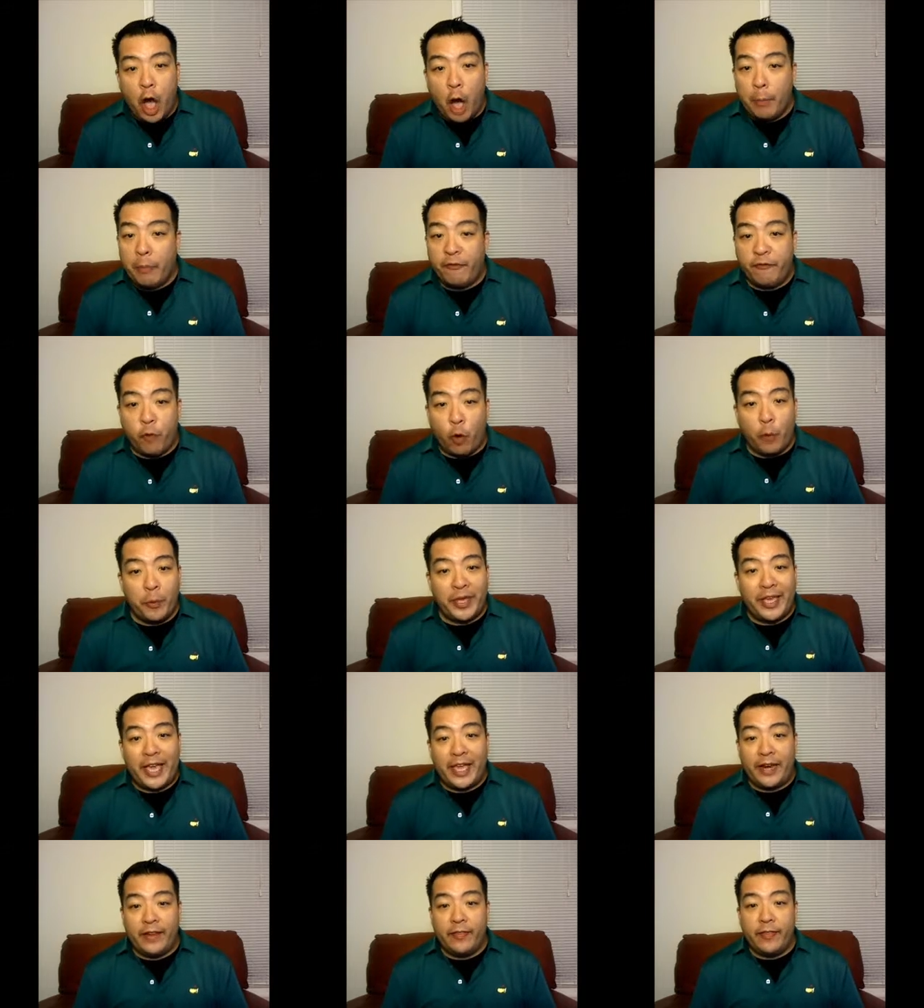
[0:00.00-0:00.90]
Uh, before
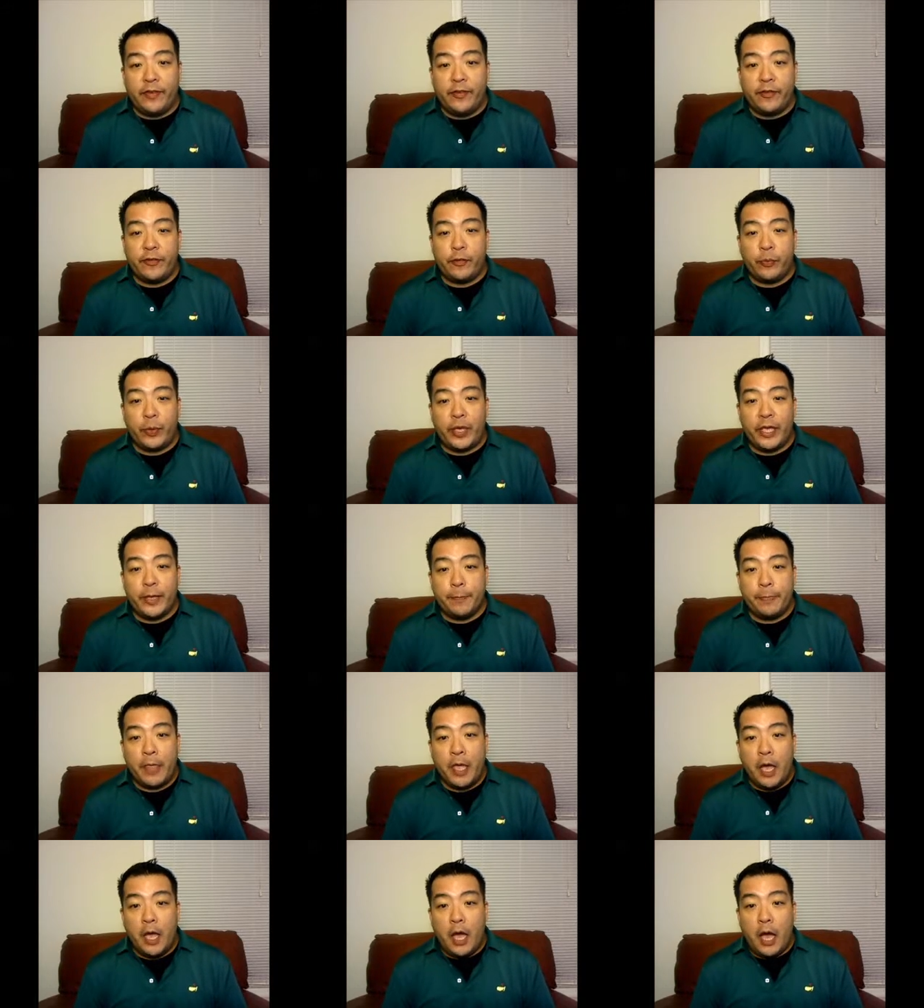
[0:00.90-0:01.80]
we get into this week,
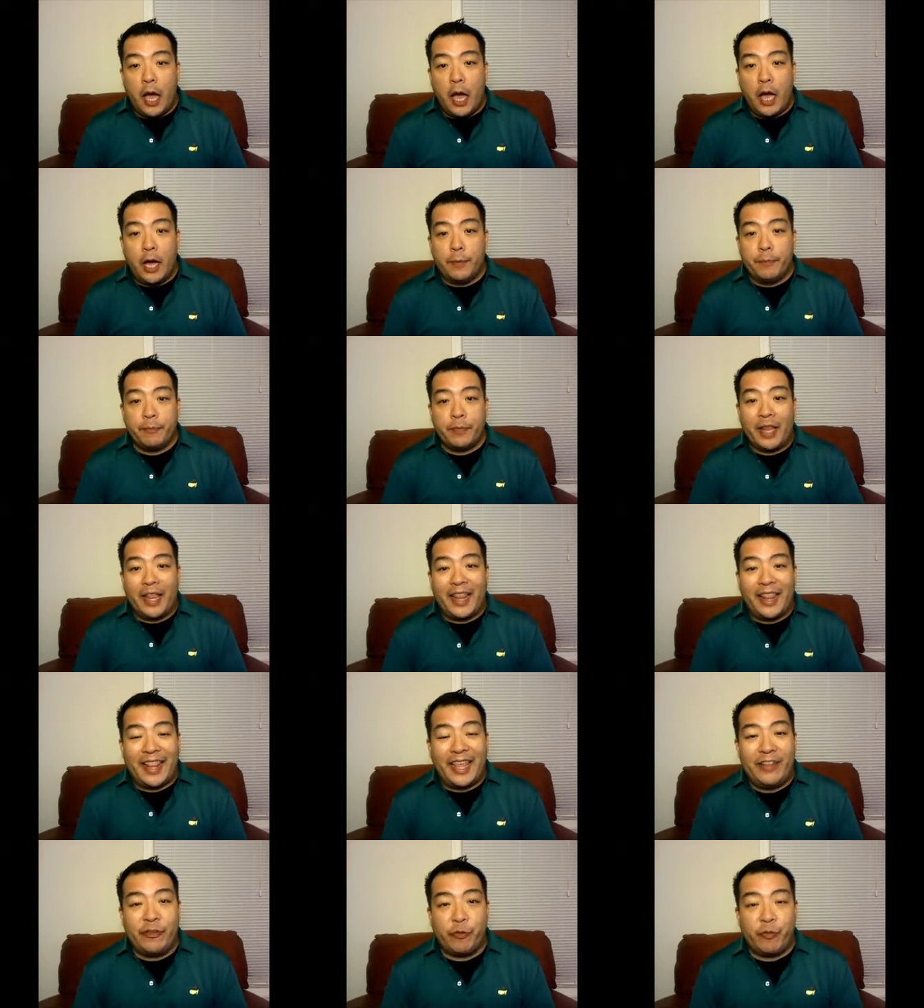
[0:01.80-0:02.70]
uh,
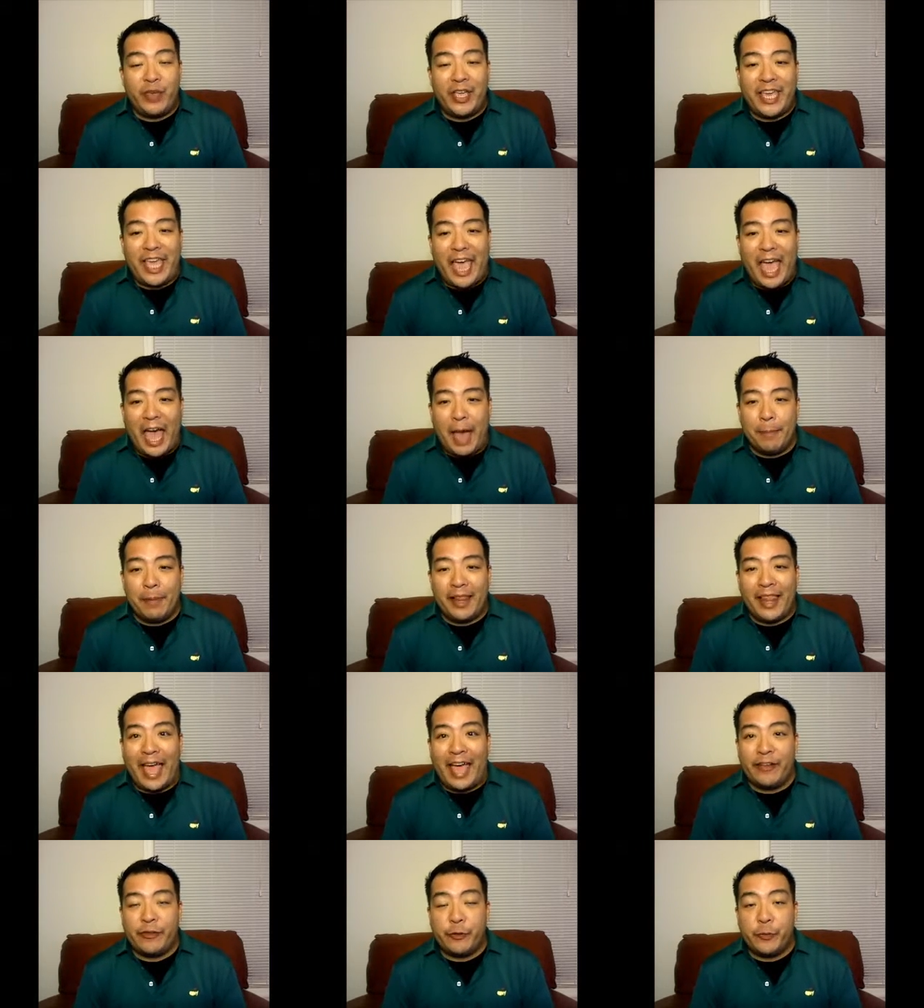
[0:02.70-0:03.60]
let's
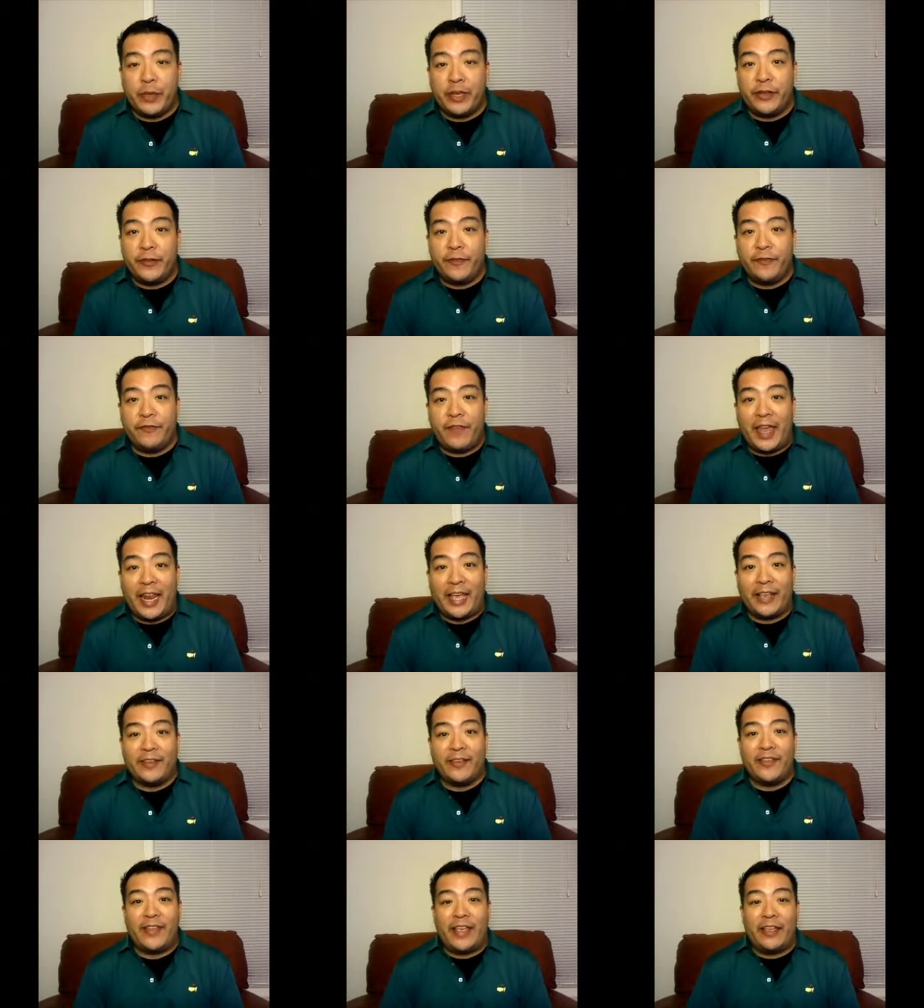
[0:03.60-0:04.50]
recap last week's
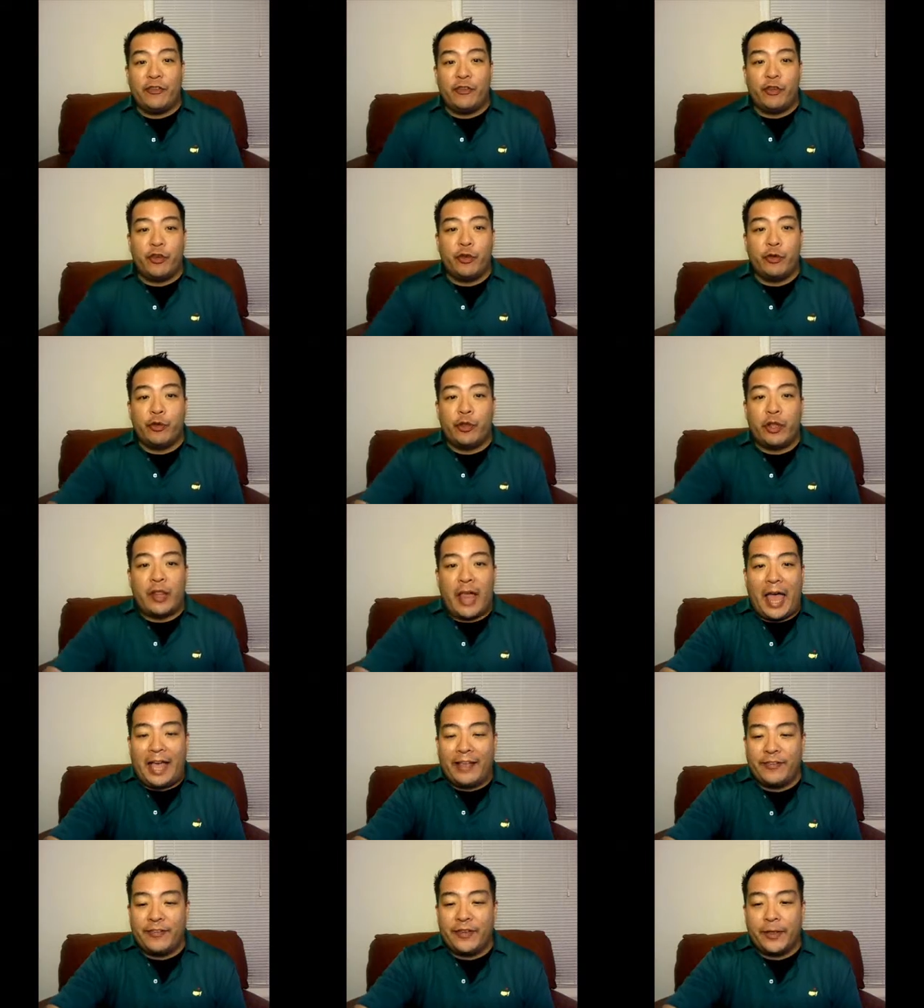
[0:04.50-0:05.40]
FedEx St. Jude
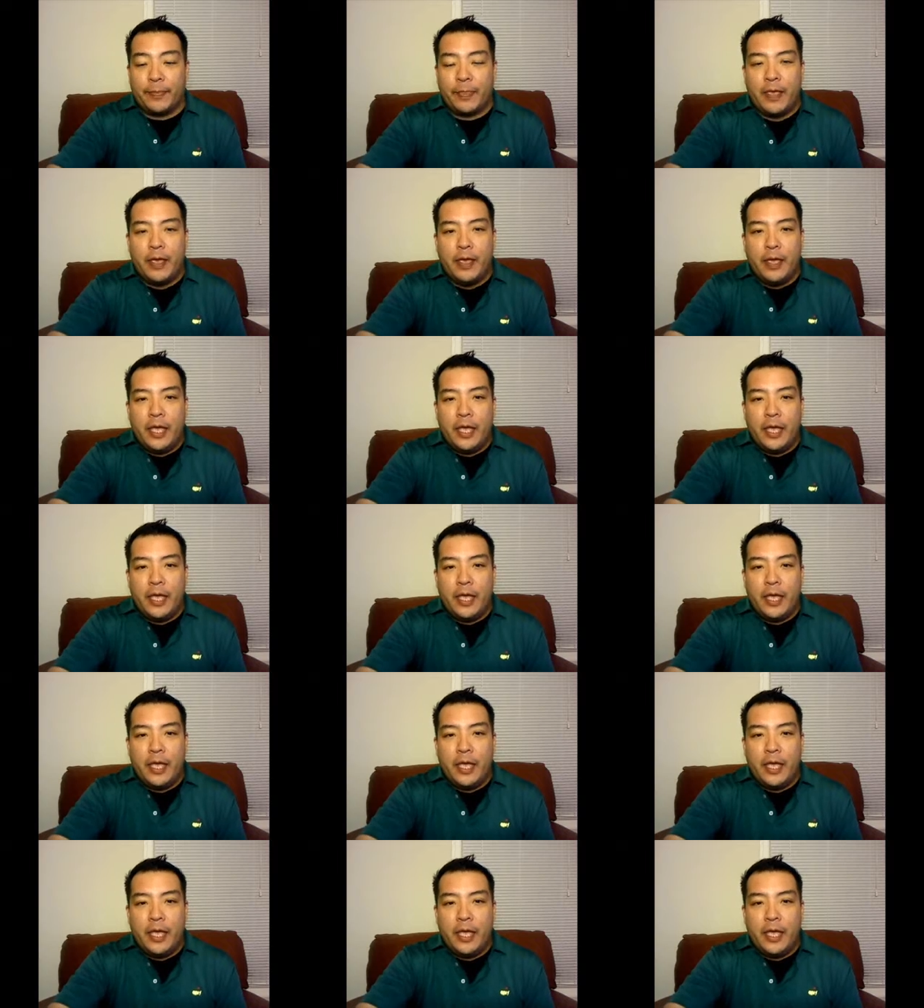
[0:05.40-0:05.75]
Classic.